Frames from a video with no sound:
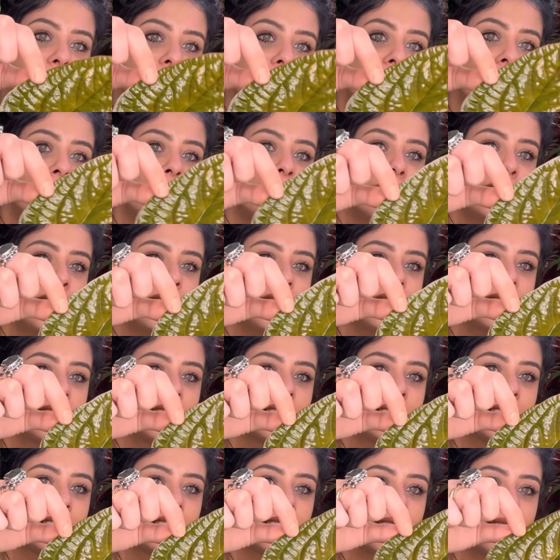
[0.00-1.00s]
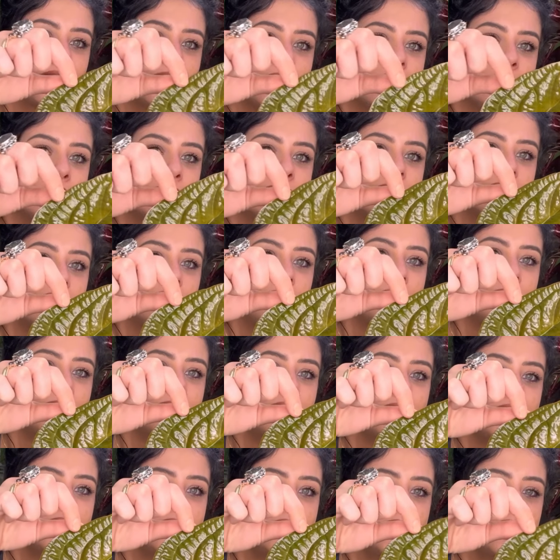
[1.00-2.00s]
here is the
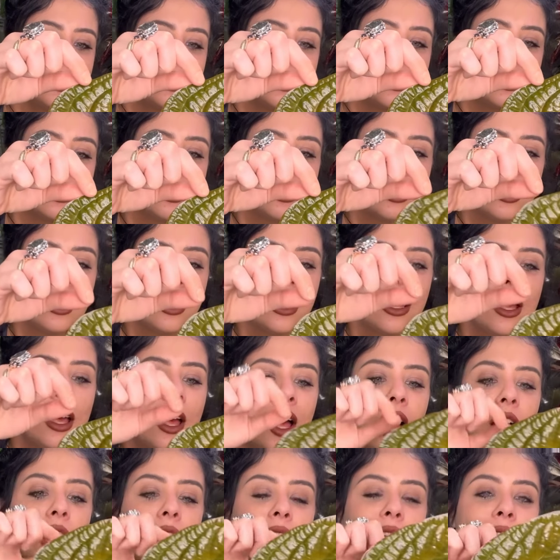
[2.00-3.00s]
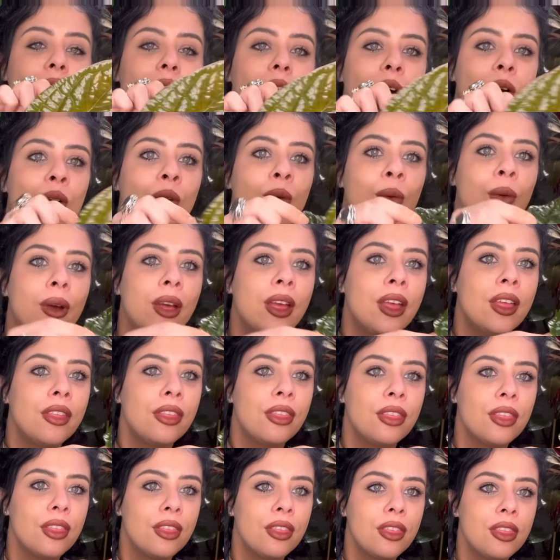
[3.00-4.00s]
newest, along with
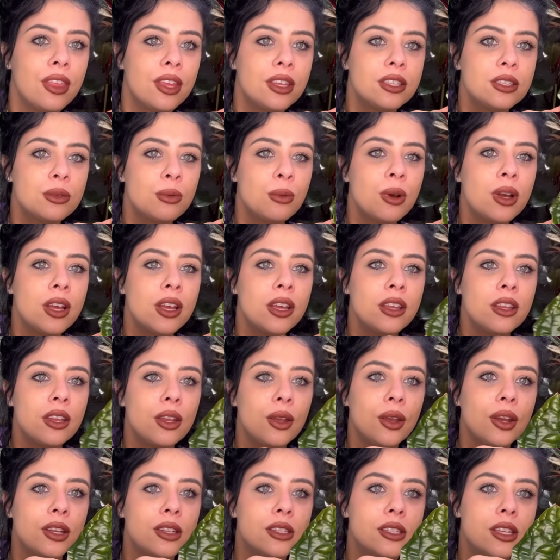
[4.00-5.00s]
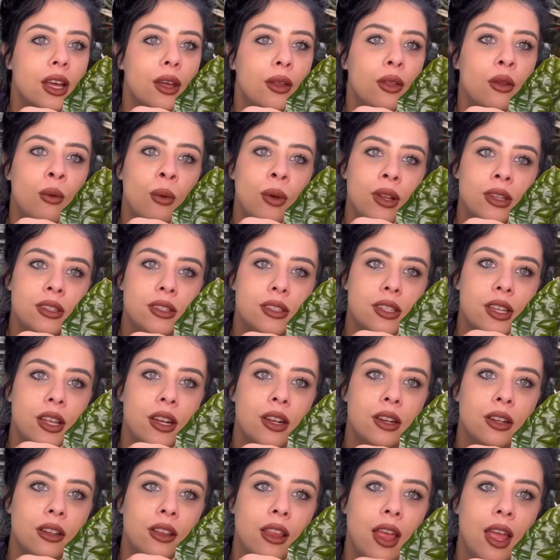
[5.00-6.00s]
this one. You can tell the ones that
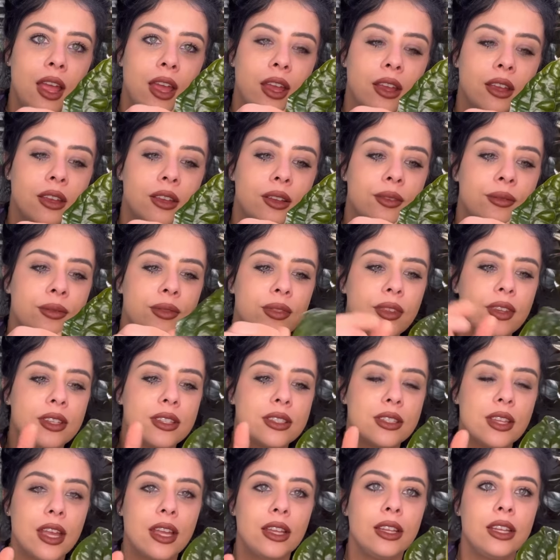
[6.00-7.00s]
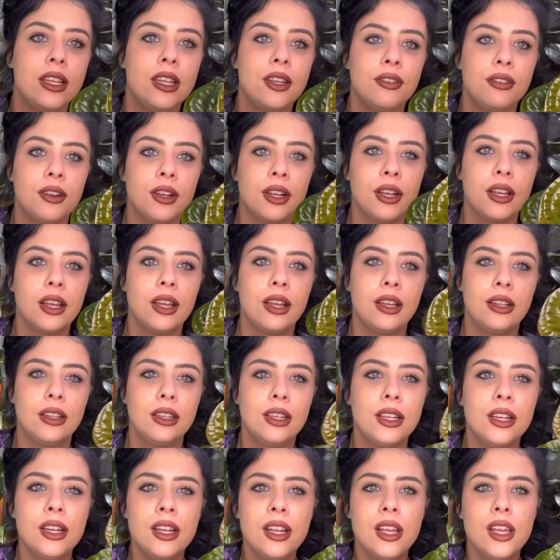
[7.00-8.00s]
are like slightly different
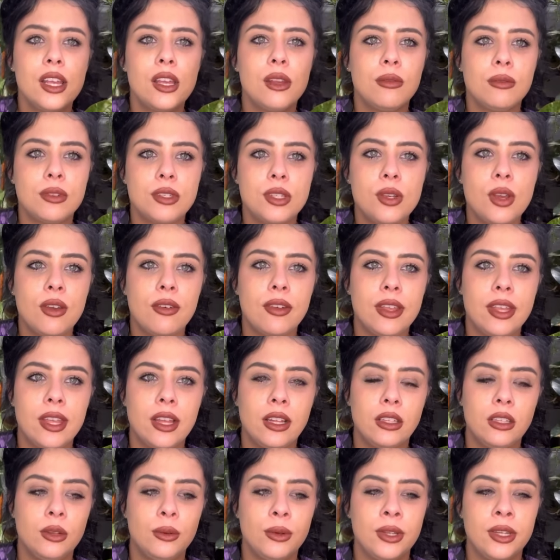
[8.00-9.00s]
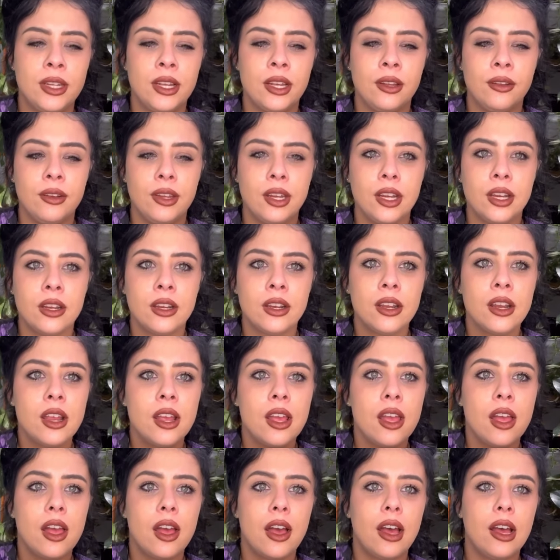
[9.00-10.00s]
color. We do have a yellow one down here.
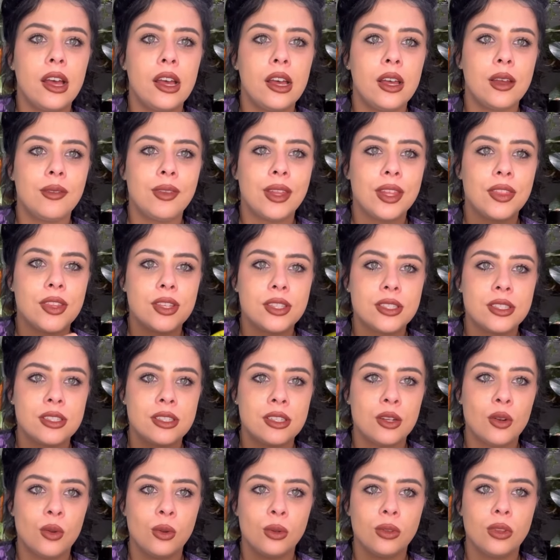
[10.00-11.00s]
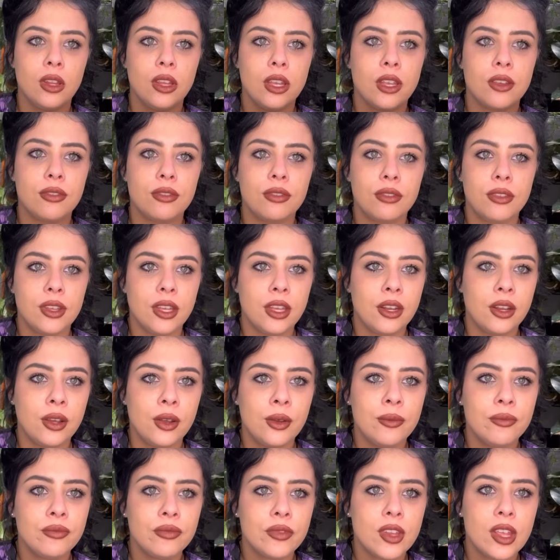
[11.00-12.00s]
Like, this is an old leaf, you
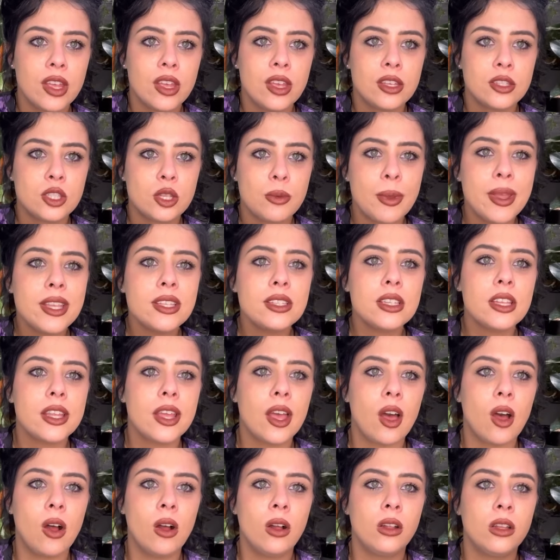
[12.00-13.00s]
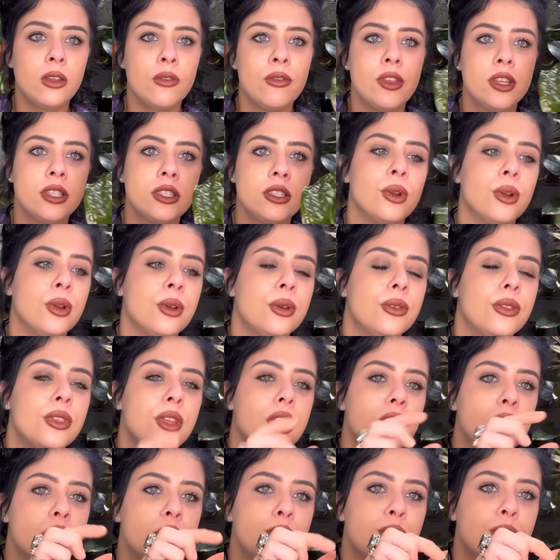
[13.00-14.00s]
know? So basically all of this growth
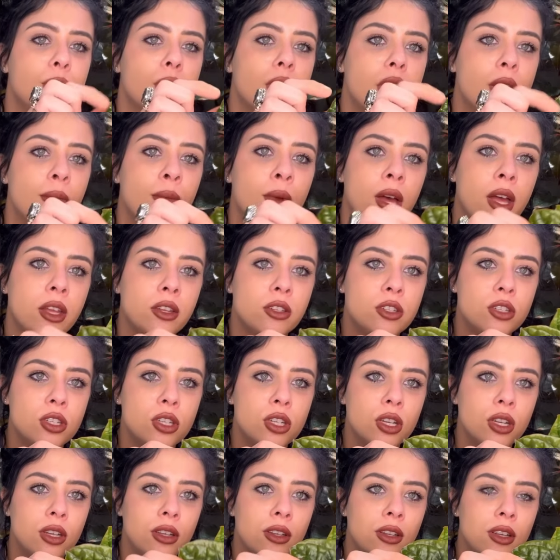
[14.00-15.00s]
is pretty much